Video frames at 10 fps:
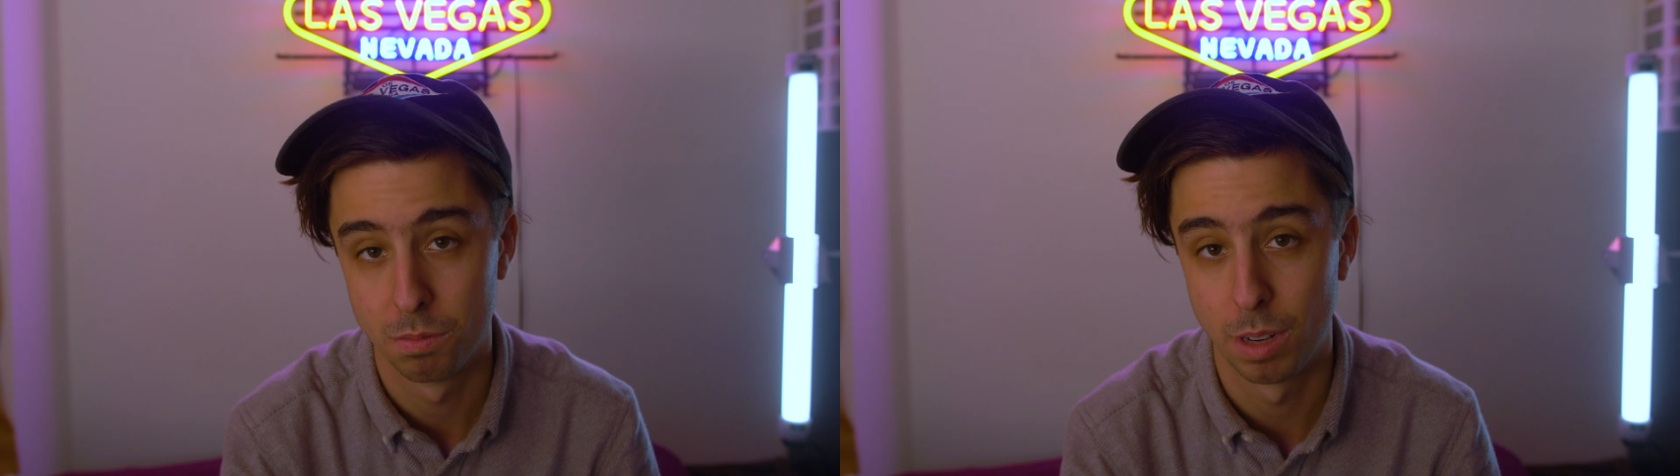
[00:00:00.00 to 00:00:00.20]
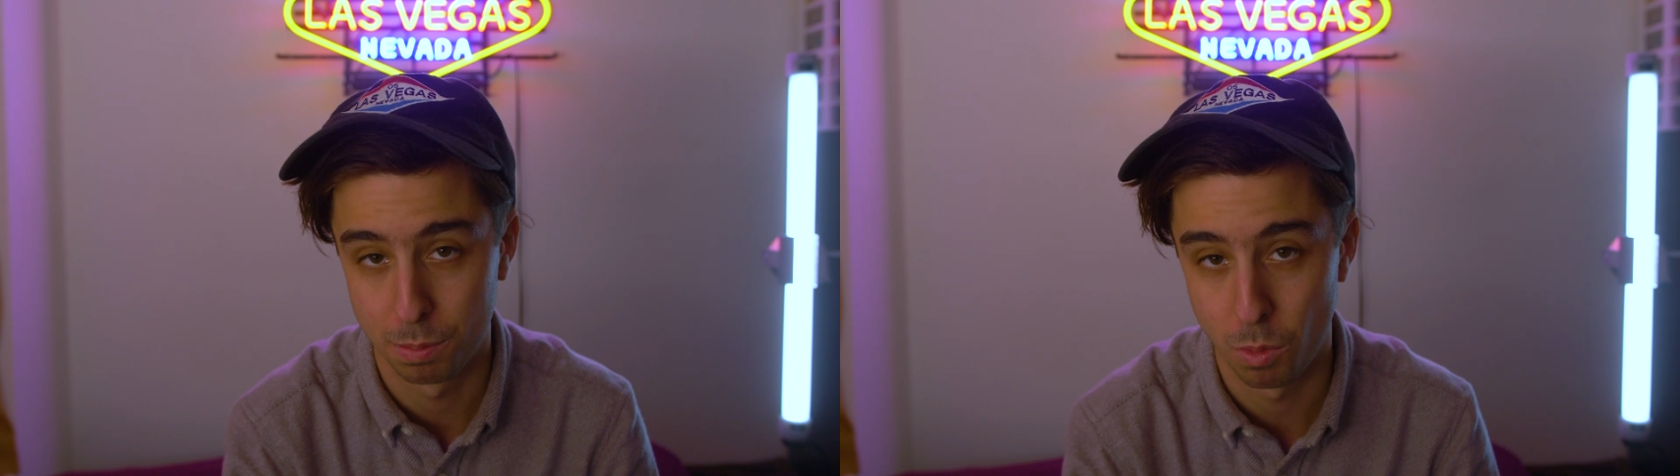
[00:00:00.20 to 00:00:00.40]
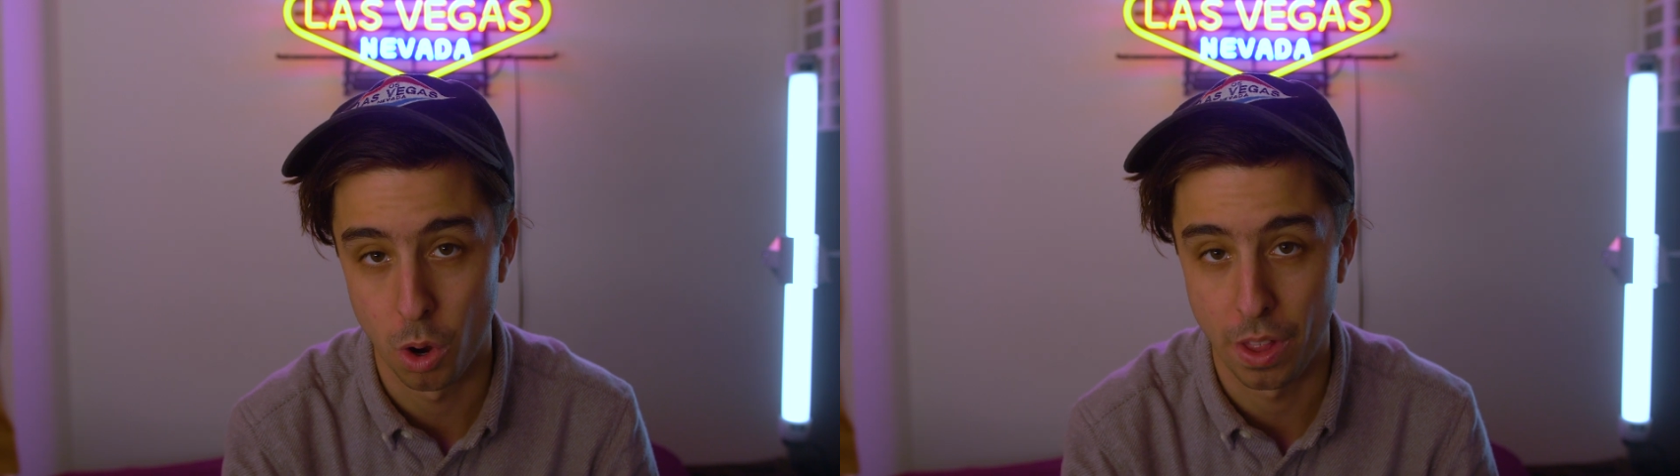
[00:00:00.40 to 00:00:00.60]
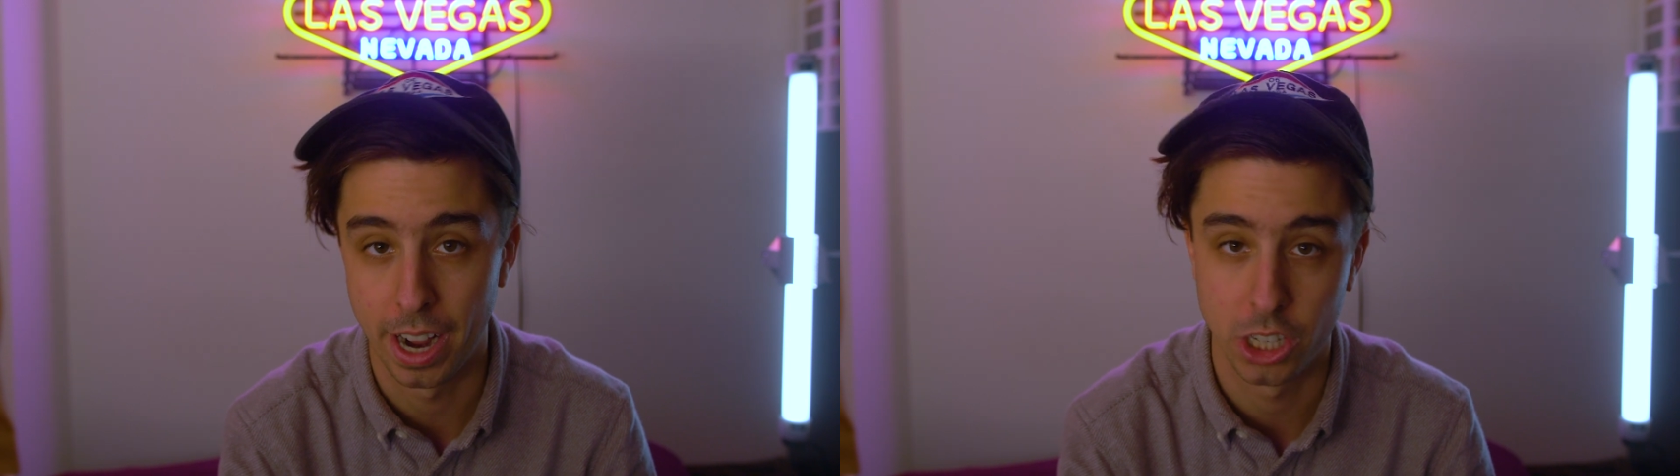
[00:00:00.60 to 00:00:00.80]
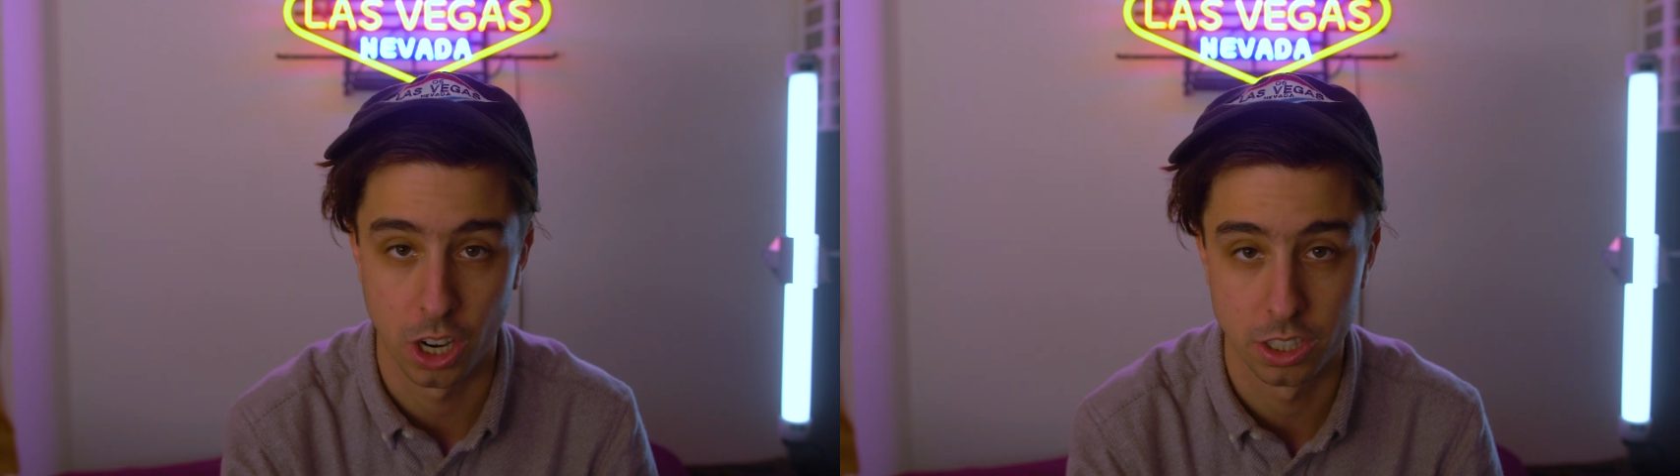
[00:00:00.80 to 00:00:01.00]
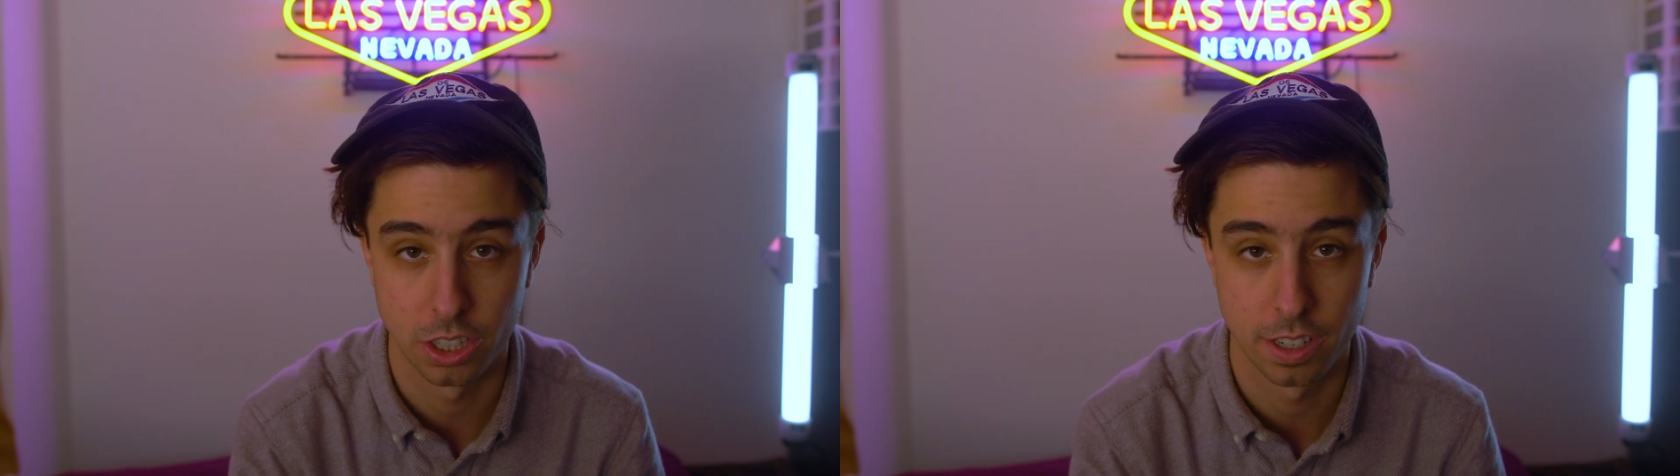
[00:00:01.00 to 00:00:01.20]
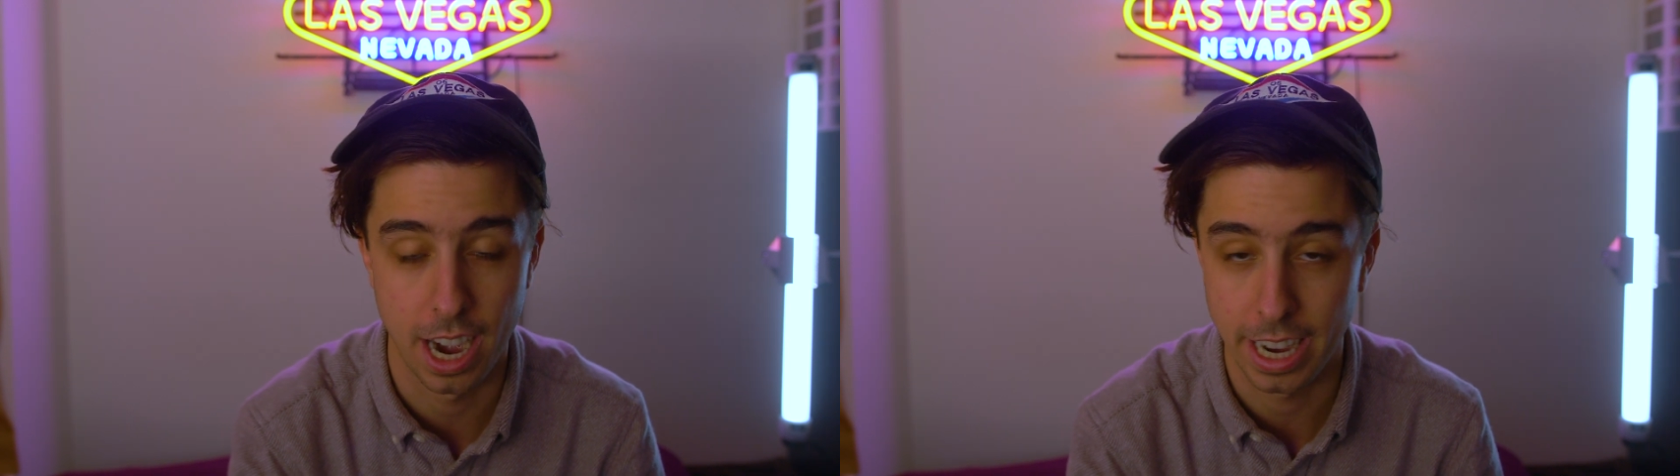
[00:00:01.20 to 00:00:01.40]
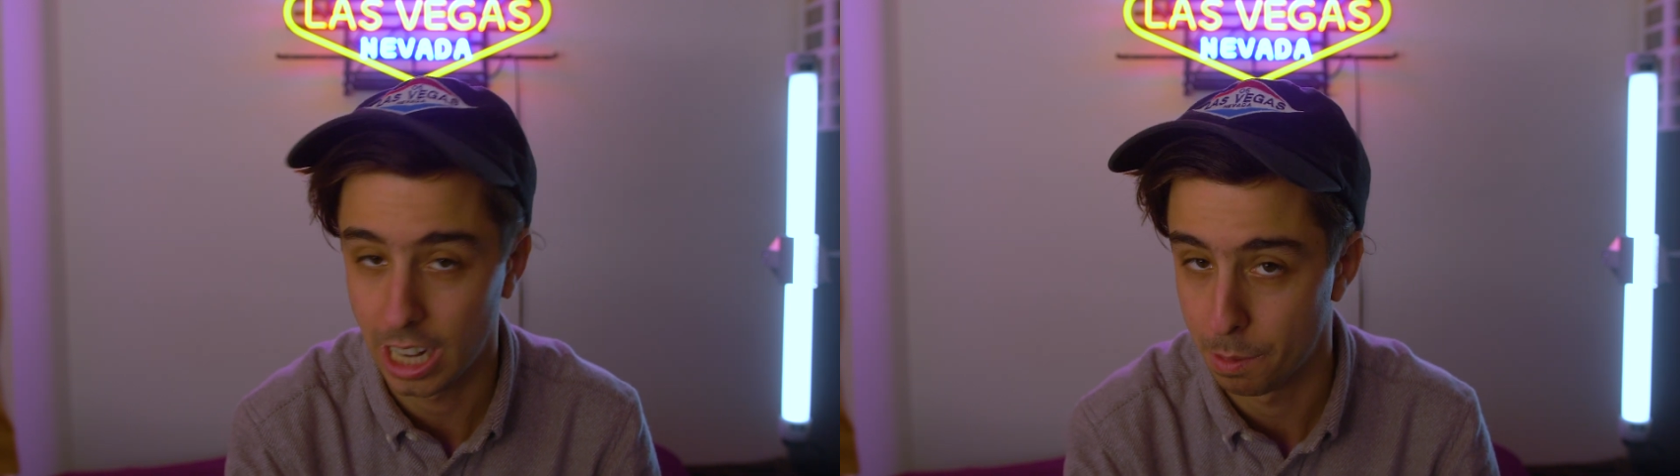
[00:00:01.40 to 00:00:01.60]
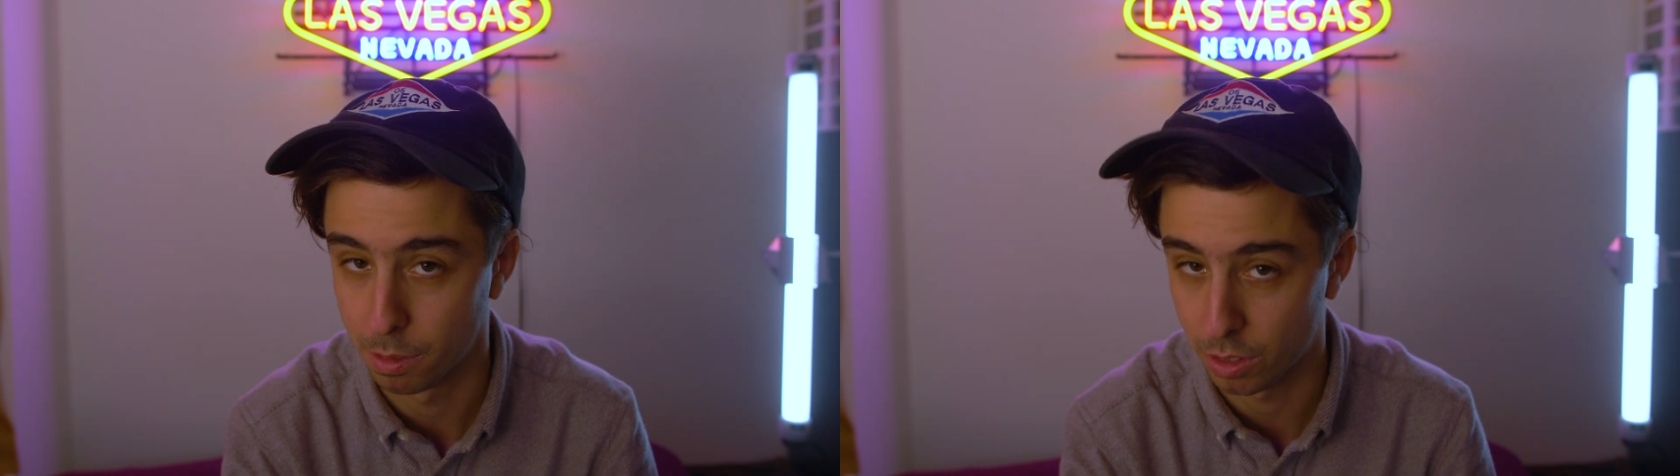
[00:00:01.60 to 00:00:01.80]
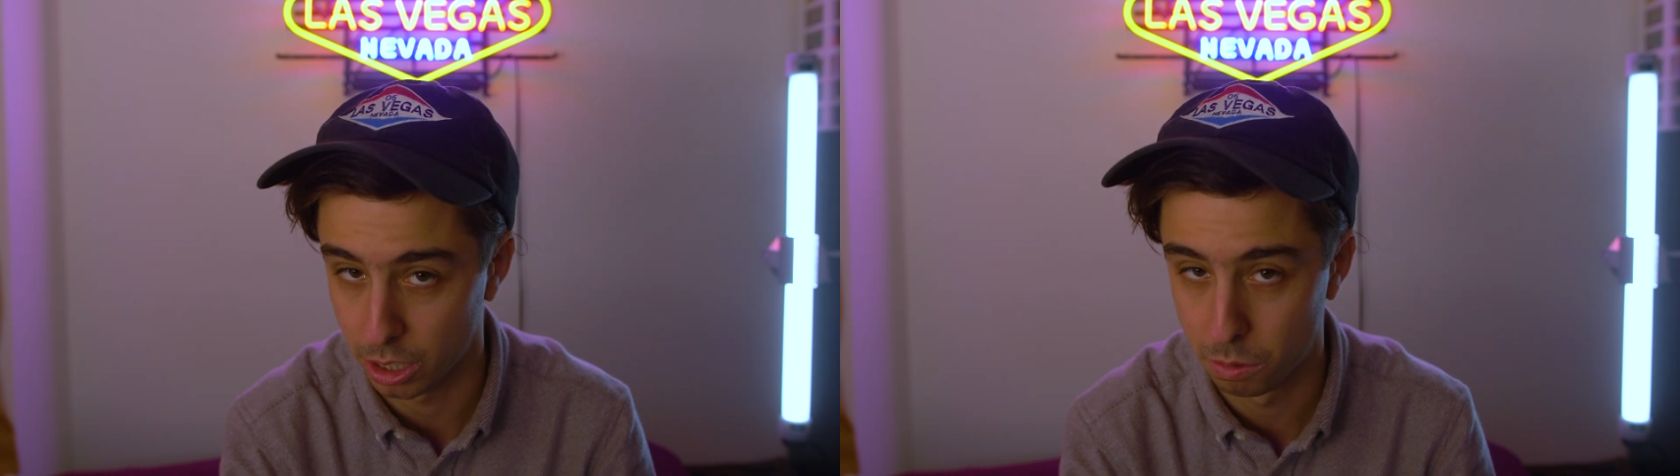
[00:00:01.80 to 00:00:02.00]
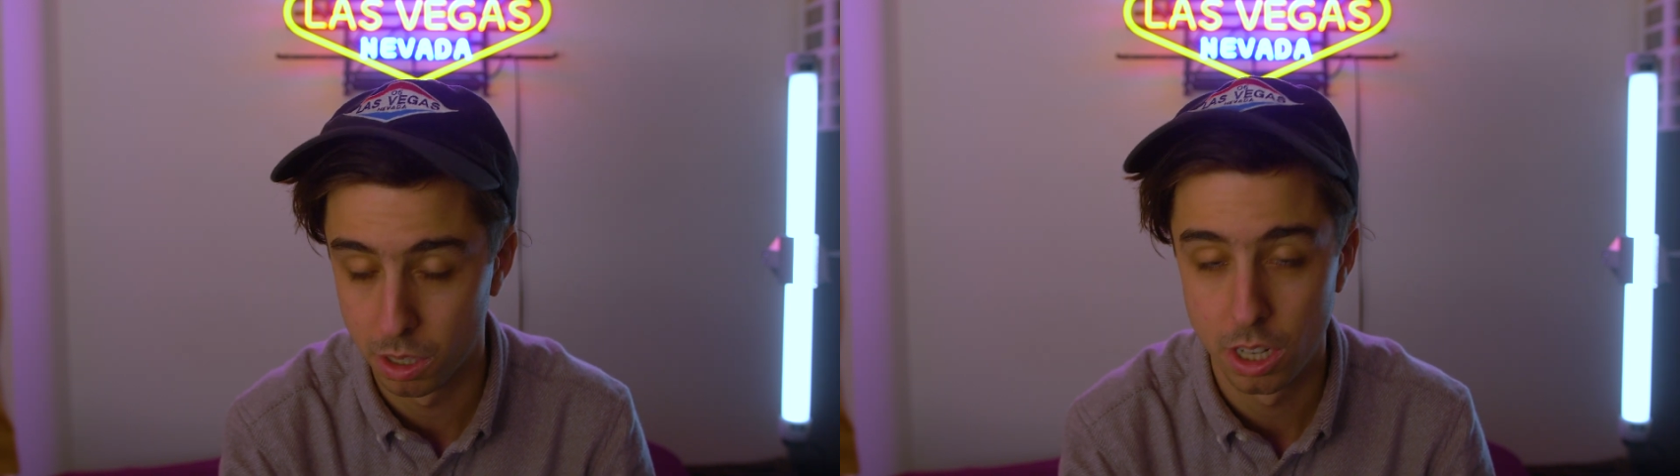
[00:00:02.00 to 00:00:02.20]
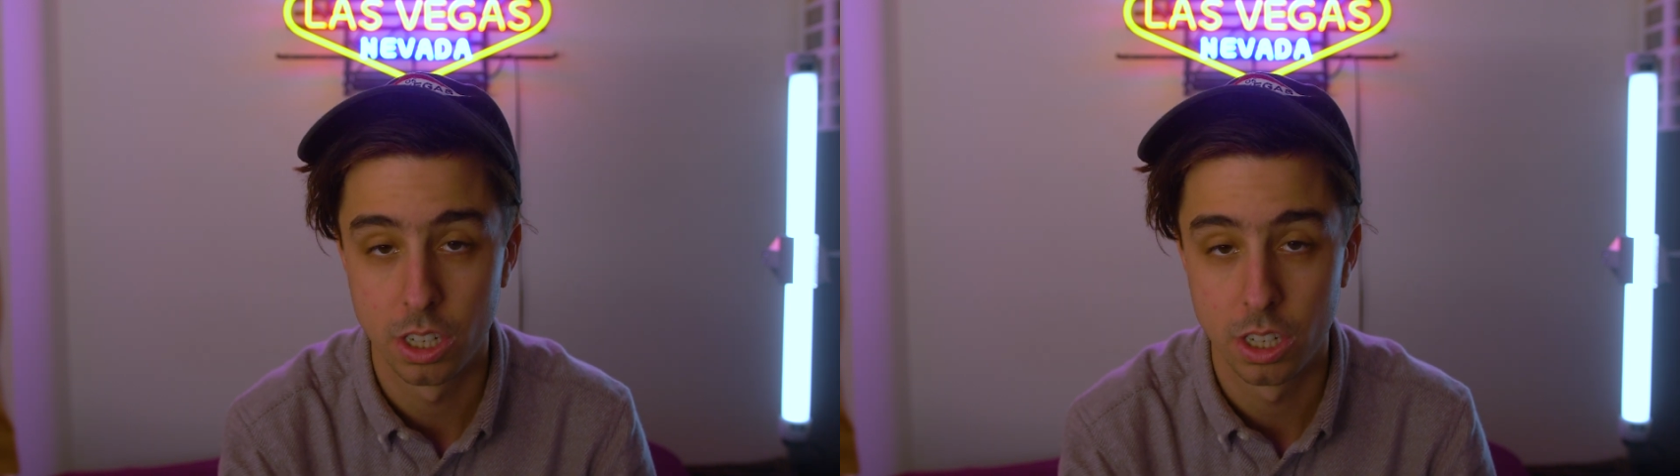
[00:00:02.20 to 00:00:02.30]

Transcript: much more than I trust any type of glue.